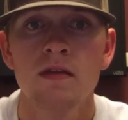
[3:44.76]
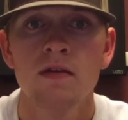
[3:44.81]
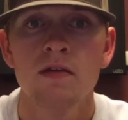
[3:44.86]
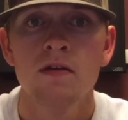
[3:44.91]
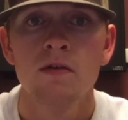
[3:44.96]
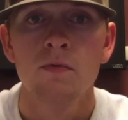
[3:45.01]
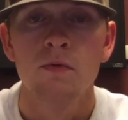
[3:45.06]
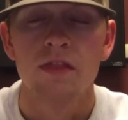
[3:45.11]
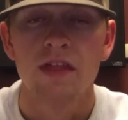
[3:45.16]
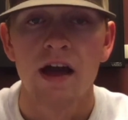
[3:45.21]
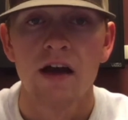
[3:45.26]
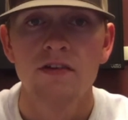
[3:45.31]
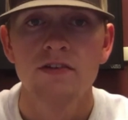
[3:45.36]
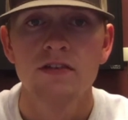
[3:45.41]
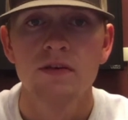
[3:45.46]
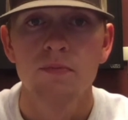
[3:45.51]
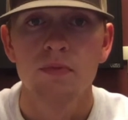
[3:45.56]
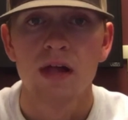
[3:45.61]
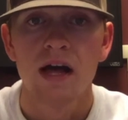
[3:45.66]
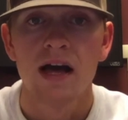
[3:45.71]
Without
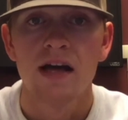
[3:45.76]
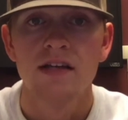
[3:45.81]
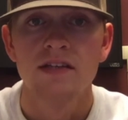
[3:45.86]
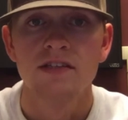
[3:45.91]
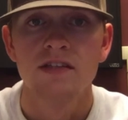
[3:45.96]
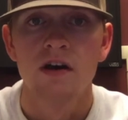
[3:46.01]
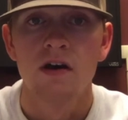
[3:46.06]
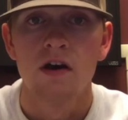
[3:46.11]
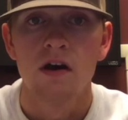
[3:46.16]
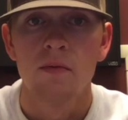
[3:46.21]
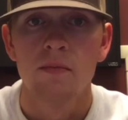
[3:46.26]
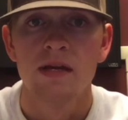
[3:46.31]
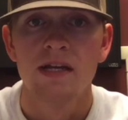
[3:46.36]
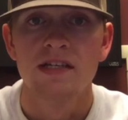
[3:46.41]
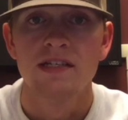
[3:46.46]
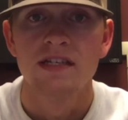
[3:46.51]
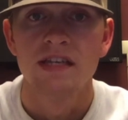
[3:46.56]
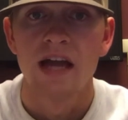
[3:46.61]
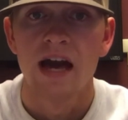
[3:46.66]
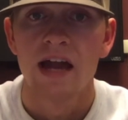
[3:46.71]
supplies, the army
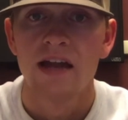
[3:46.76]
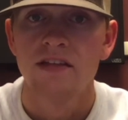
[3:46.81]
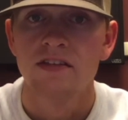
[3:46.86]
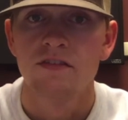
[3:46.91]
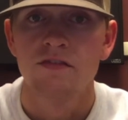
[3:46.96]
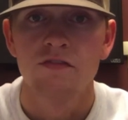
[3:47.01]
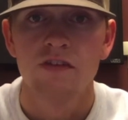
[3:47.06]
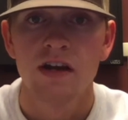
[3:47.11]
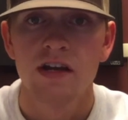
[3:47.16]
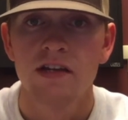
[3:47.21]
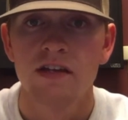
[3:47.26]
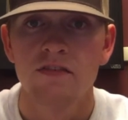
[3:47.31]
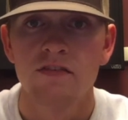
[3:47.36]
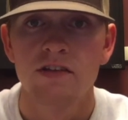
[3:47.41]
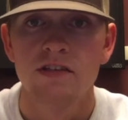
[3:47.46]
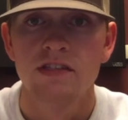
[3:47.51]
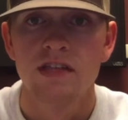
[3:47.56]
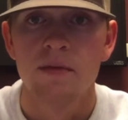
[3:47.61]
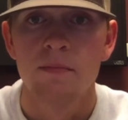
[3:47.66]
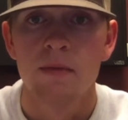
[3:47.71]
is not as effective
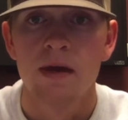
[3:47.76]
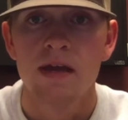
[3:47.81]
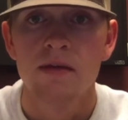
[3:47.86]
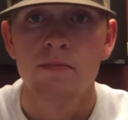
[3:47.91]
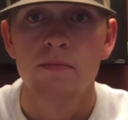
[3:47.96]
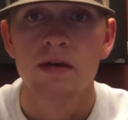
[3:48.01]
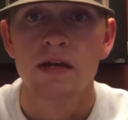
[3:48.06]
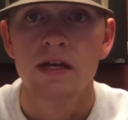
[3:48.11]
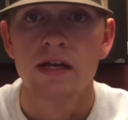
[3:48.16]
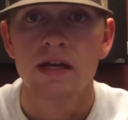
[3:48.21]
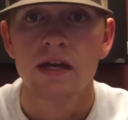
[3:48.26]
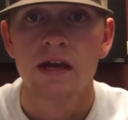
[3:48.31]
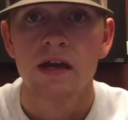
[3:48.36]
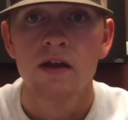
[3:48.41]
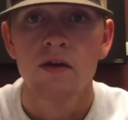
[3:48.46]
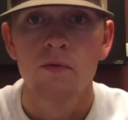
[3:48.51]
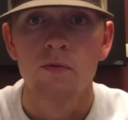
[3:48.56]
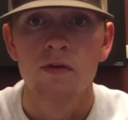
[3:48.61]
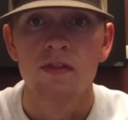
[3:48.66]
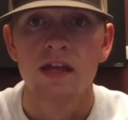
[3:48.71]
as they may be
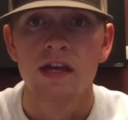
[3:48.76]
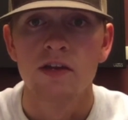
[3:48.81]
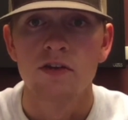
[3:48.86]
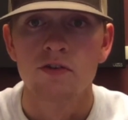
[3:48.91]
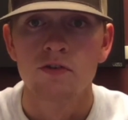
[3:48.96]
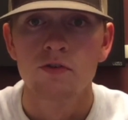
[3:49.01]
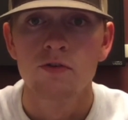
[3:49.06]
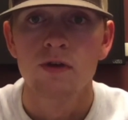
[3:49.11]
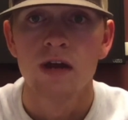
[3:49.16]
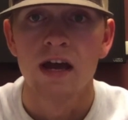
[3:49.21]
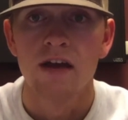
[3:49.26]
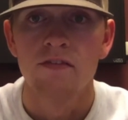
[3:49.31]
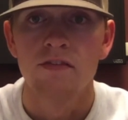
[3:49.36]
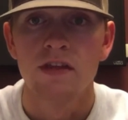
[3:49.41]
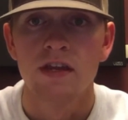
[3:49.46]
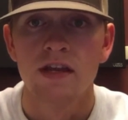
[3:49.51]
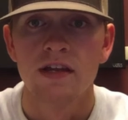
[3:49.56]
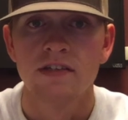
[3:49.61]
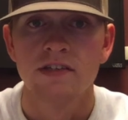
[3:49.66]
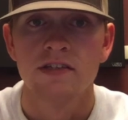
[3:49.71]
when they do have the
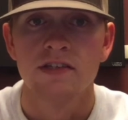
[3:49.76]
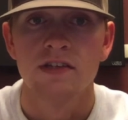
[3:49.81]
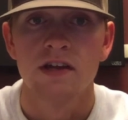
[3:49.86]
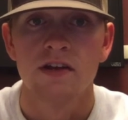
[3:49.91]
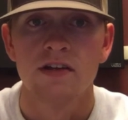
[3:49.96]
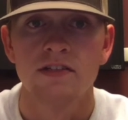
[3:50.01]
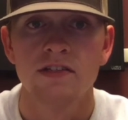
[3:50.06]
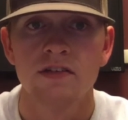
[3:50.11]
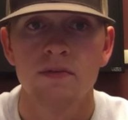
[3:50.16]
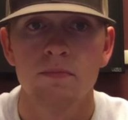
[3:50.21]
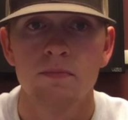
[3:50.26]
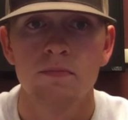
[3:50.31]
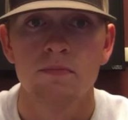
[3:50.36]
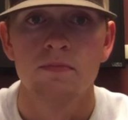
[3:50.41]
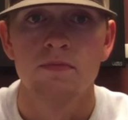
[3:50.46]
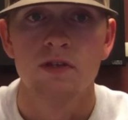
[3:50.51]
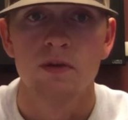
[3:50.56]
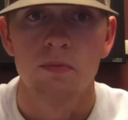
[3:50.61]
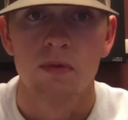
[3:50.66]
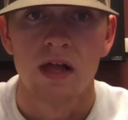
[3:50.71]
necessary
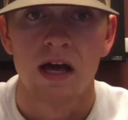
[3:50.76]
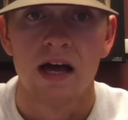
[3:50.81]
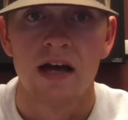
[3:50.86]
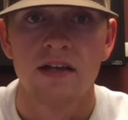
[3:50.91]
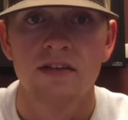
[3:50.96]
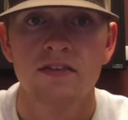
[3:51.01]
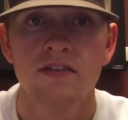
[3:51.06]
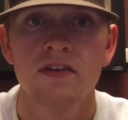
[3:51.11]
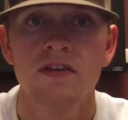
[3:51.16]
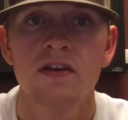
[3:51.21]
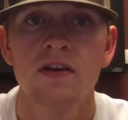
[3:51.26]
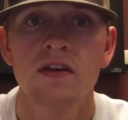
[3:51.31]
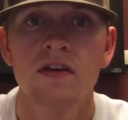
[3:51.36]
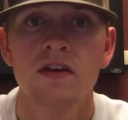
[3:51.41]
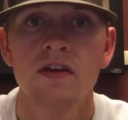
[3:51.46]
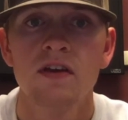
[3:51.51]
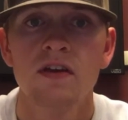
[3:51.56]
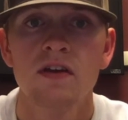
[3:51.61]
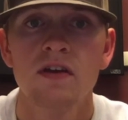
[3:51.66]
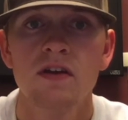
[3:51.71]
supplies.
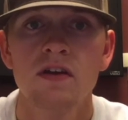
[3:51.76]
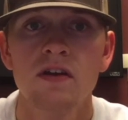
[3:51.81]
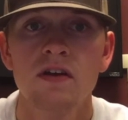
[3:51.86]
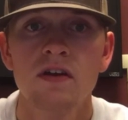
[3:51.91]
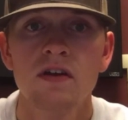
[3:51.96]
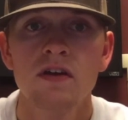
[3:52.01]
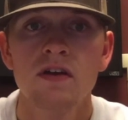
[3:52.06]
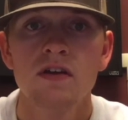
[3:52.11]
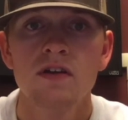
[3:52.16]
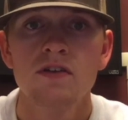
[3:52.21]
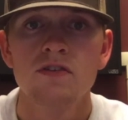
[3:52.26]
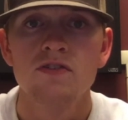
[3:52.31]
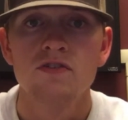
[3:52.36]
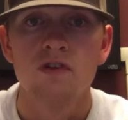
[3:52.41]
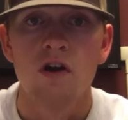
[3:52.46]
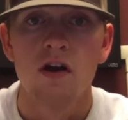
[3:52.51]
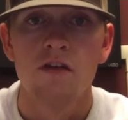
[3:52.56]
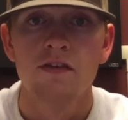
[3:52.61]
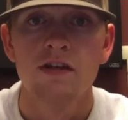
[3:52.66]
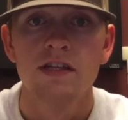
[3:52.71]

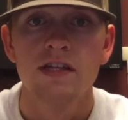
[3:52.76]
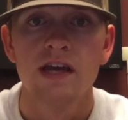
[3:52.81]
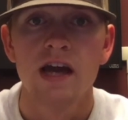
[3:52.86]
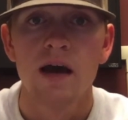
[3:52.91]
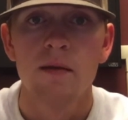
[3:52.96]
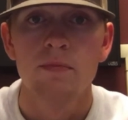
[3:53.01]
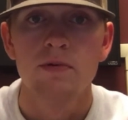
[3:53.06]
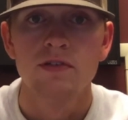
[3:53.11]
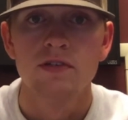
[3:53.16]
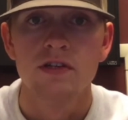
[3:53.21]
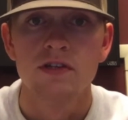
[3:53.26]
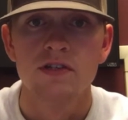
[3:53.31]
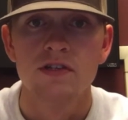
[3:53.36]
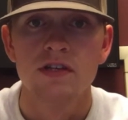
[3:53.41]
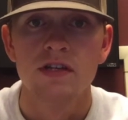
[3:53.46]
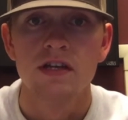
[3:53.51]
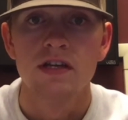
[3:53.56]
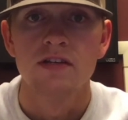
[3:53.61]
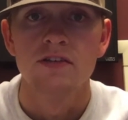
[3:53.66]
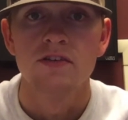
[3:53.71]
Starving the
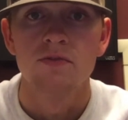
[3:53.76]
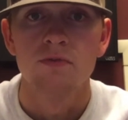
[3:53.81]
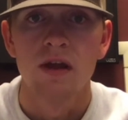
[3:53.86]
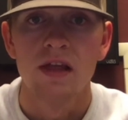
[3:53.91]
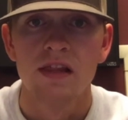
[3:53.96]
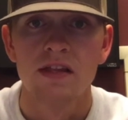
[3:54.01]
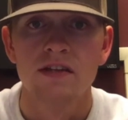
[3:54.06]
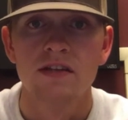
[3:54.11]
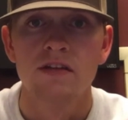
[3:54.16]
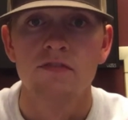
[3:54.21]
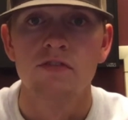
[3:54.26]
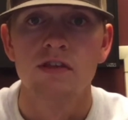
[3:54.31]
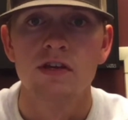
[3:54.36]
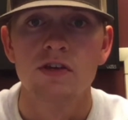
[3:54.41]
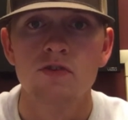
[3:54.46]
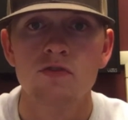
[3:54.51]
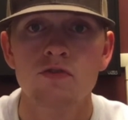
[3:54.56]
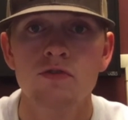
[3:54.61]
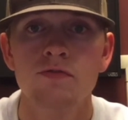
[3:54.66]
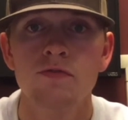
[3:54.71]
opposition is a relatively
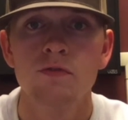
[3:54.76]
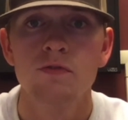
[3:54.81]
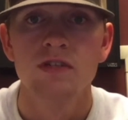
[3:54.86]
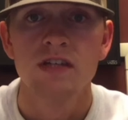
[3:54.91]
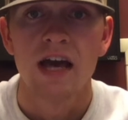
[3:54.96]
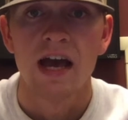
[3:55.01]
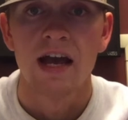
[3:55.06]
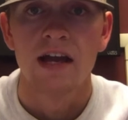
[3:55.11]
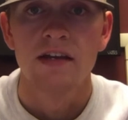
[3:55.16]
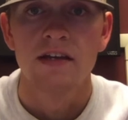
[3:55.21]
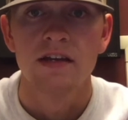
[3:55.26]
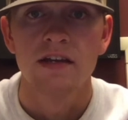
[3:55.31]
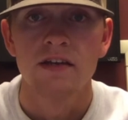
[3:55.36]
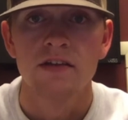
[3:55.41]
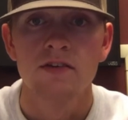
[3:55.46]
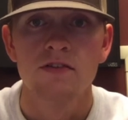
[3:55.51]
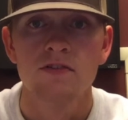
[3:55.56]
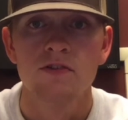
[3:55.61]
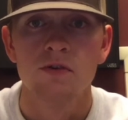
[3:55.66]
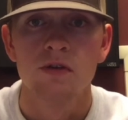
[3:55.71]
useful tactic
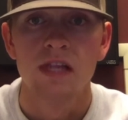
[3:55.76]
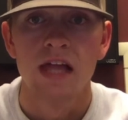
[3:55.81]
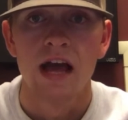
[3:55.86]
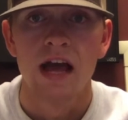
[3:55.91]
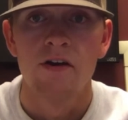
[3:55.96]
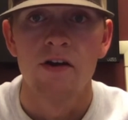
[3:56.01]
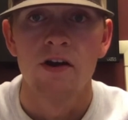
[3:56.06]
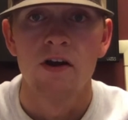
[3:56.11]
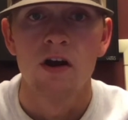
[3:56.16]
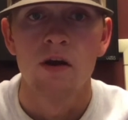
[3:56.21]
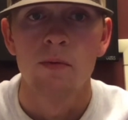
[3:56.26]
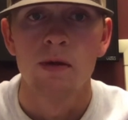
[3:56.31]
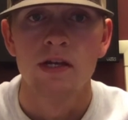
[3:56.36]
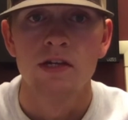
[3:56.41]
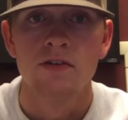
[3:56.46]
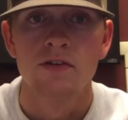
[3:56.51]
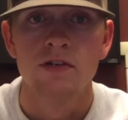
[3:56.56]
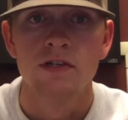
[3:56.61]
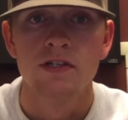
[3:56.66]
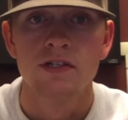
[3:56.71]
to allow an army
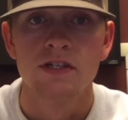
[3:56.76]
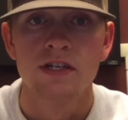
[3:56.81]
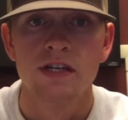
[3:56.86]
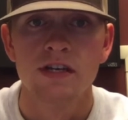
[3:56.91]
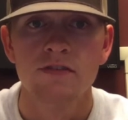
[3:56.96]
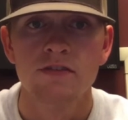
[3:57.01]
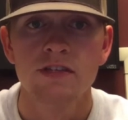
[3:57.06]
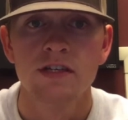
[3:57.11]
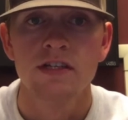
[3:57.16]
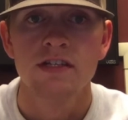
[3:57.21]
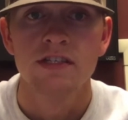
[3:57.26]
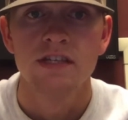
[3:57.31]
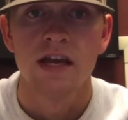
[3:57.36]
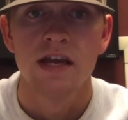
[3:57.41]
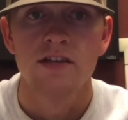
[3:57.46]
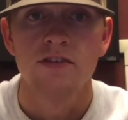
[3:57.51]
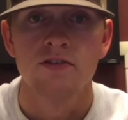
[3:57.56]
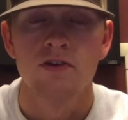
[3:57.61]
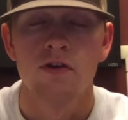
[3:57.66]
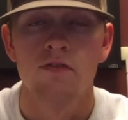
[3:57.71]
to achieve
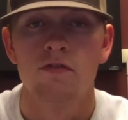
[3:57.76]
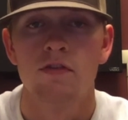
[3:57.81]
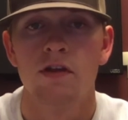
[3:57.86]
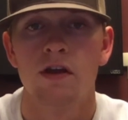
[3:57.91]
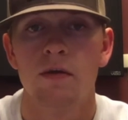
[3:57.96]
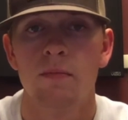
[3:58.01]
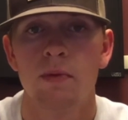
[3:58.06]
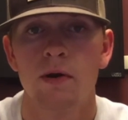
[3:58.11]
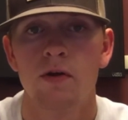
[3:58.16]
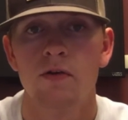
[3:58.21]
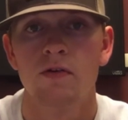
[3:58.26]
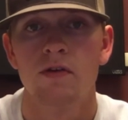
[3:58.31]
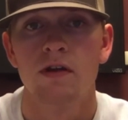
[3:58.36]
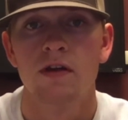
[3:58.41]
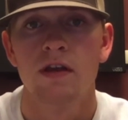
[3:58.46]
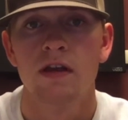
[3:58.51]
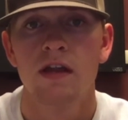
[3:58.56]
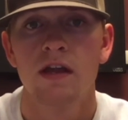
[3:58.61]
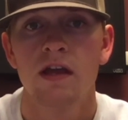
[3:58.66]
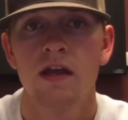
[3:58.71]
success over their opponent,
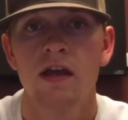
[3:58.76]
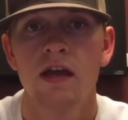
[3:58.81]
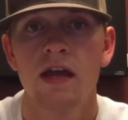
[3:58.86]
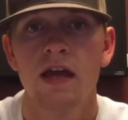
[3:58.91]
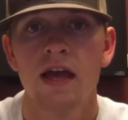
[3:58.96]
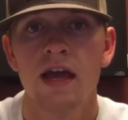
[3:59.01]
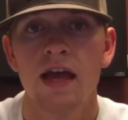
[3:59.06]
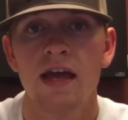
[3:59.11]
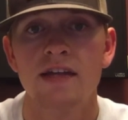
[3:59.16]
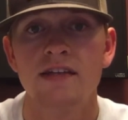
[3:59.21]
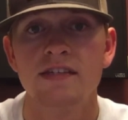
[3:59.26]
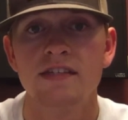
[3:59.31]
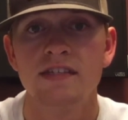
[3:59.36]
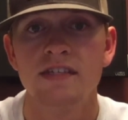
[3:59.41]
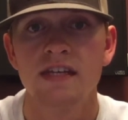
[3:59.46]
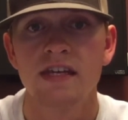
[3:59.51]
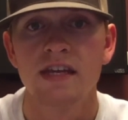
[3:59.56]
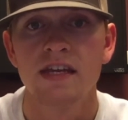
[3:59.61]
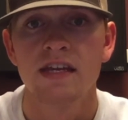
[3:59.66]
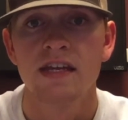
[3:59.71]
and
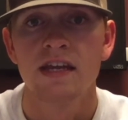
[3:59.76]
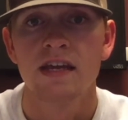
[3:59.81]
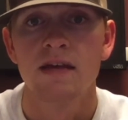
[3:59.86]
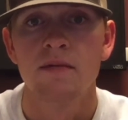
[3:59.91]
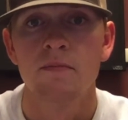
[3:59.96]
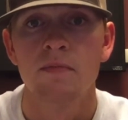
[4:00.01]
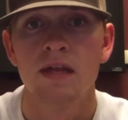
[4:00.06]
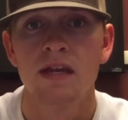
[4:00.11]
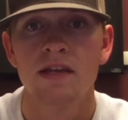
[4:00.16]
seen in many